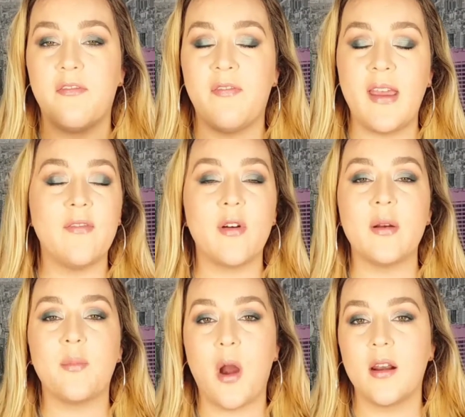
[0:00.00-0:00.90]

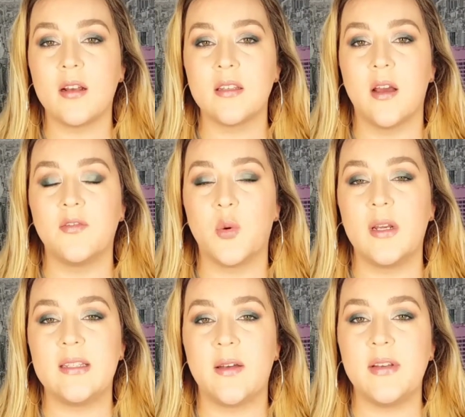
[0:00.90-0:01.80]
favorite products of
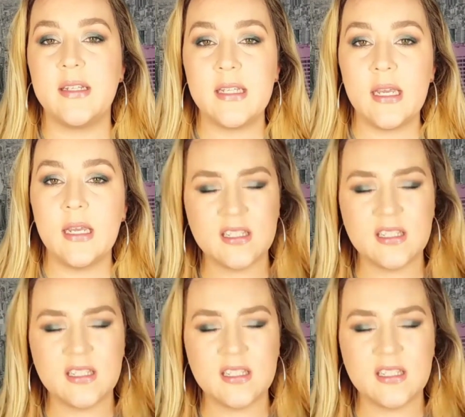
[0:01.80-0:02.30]
2017.